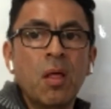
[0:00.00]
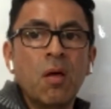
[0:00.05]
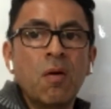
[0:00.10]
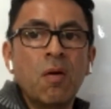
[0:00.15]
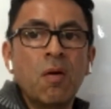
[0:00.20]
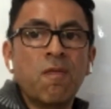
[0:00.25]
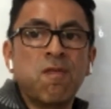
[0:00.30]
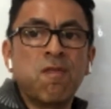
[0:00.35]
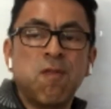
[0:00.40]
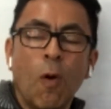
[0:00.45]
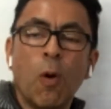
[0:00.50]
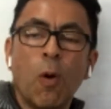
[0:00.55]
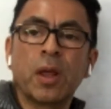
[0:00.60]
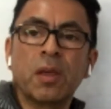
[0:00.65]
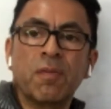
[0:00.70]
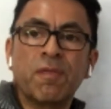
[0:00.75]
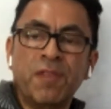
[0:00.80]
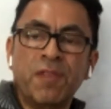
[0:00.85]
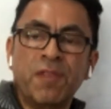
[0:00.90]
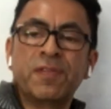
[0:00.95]
40,
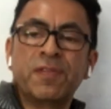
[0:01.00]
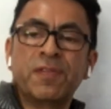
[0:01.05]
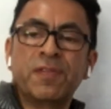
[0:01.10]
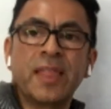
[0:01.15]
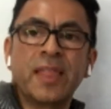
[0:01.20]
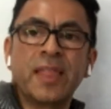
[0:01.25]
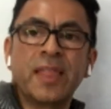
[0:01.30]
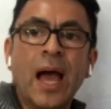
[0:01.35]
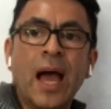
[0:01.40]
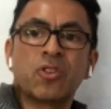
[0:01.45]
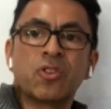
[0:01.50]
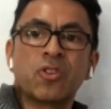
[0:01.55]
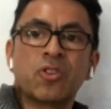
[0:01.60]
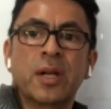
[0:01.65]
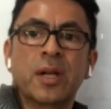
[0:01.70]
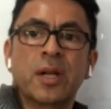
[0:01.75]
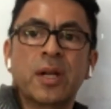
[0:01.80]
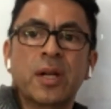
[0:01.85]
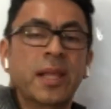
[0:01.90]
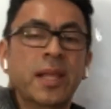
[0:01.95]
50,000, and
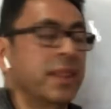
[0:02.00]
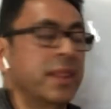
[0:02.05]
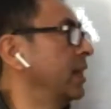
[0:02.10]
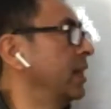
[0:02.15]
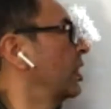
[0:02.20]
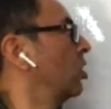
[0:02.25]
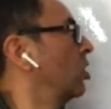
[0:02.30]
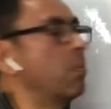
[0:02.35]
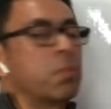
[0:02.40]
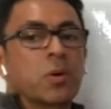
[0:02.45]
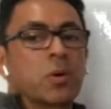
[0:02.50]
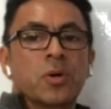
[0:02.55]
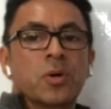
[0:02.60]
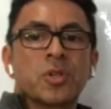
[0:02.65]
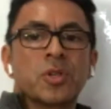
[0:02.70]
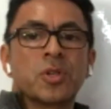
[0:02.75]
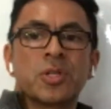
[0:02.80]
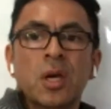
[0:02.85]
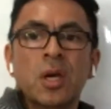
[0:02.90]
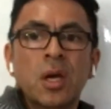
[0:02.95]
then the numbers
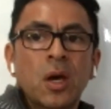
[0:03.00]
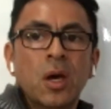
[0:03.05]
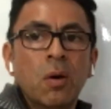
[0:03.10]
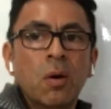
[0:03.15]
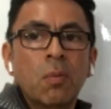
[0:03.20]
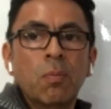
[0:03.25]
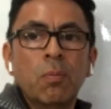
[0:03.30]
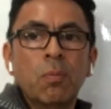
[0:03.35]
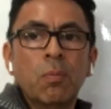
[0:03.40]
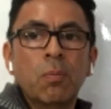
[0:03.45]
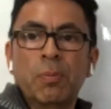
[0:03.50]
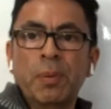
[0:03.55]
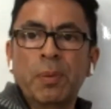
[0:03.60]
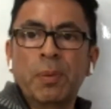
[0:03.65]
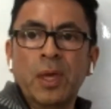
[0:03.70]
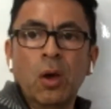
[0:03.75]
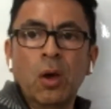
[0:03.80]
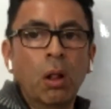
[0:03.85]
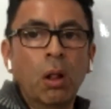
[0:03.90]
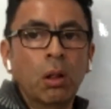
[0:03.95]
would be
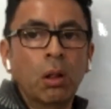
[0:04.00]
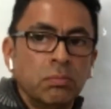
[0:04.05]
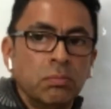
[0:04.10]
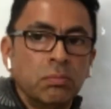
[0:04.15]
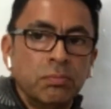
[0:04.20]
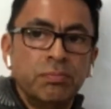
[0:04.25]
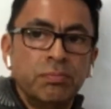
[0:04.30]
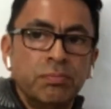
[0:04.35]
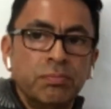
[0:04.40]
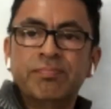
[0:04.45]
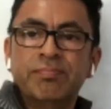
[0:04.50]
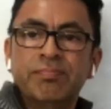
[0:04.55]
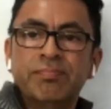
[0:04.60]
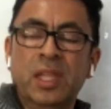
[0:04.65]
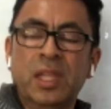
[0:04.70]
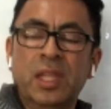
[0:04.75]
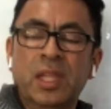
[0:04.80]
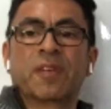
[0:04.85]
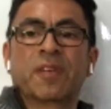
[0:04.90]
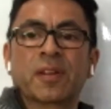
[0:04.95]
all
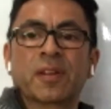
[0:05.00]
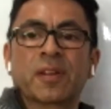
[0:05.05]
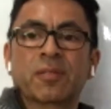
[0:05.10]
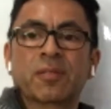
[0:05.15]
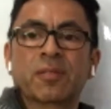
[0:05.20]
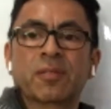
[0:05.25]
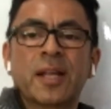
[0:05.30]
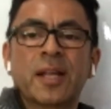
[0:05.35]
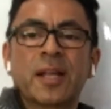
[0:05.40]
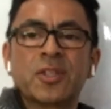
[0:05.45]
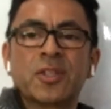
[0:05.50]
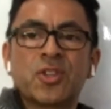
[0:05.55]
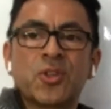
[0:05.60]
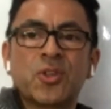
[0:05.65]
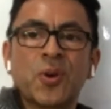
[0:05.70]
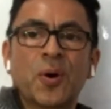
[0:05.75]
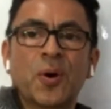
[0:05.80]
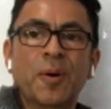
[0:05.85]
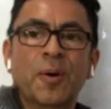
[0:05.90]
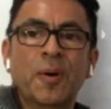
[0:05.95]
different, right?
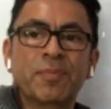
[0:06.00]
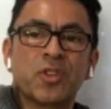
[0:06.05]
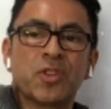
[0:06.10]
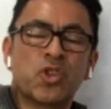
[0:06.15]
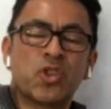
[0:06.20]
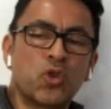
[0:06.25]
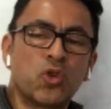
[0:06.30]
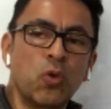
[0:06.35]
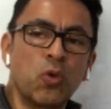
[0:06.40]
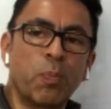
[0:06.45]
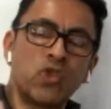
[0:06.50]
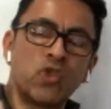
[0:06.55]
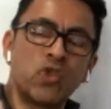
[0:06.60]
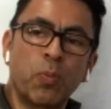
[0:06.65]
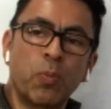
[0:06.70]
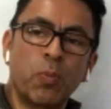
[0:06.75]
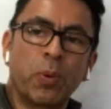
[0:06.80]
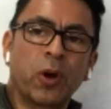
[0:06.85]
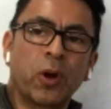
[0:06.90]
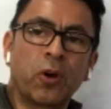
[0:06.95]
So super,
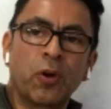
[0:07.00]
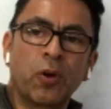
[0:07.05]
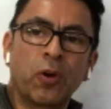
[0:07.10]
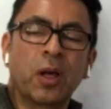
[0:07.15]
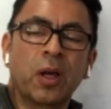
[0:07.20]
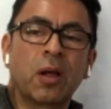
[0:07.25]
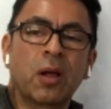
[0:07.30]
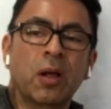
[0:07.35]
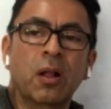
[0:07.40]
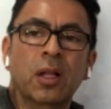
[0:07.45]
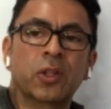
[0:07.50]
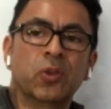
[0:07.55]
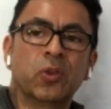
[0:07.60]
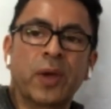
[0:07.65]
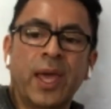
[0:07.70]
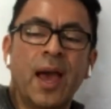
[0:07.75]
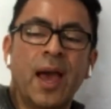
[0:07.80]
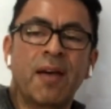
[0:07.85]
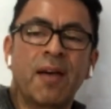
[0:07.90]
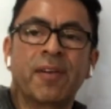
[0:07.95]
super critical to
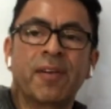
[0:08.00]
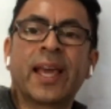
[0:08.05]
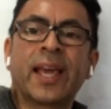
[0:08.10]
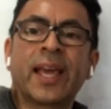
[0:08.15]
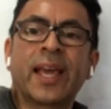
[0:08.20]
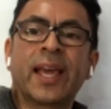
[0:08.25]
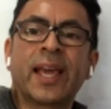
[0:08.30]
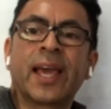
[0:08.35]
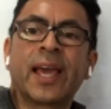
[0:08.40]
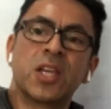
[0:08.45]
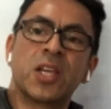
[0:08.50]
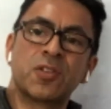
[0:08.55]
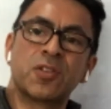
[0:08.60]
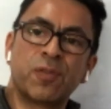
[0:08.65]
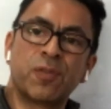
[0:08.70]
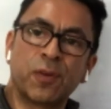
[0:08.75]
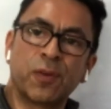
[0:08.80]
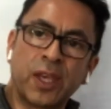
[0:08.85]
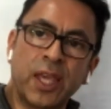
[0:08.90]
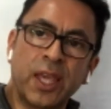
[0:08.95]
have a cash for
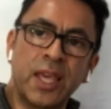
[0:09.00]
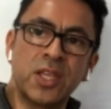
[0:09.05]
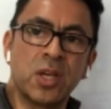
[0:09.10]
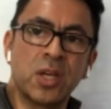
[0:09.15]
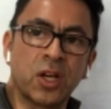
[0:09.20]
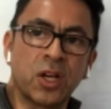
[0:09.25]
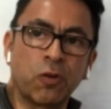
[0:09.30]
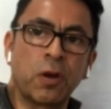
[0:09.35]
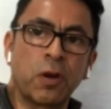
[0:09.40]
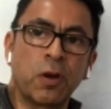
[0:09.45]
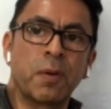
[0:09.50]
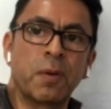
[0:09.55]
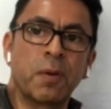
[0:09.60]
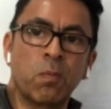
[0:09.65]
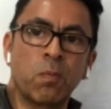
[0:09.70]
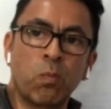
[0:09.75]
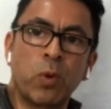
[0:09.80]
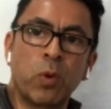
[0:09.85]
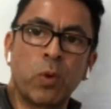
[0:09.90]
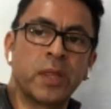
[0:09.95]
keys agreement
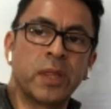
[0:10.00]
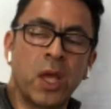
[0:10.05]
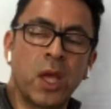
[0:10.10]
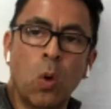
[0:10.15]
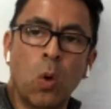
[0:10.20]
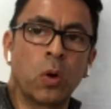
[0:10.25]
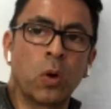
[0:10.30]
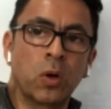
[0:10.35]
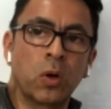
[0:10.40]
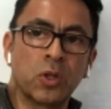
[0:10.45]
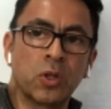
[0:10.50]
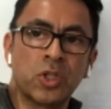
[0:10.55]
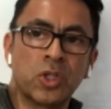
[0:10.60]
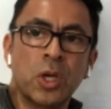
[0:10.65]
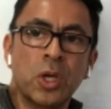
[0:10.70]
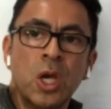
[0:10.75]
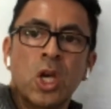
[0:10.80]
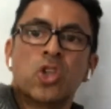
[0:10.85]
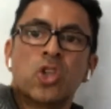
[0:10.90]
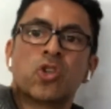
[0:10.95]
with the owners.
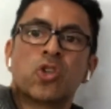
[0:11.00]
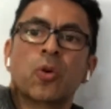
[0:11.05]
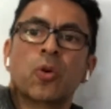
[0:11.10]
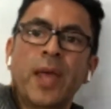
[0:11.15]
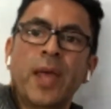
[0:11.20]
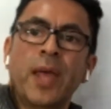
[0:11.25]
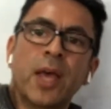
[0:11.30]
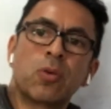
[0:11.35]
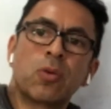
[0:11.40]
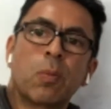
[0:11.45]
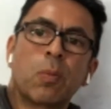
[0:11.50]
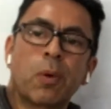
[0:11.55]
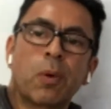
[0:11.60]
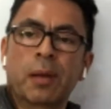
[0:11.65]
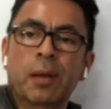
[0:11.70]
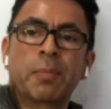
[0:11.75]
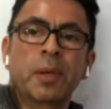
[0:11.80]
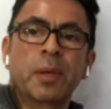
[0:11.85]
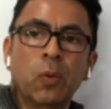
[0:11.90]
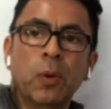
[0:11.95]
So that's what we're going to
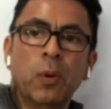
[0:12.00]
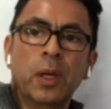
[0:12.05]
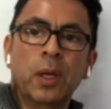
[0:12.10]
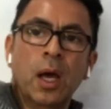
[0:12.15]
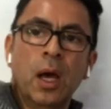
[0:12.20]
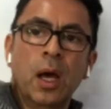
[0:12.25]
be doing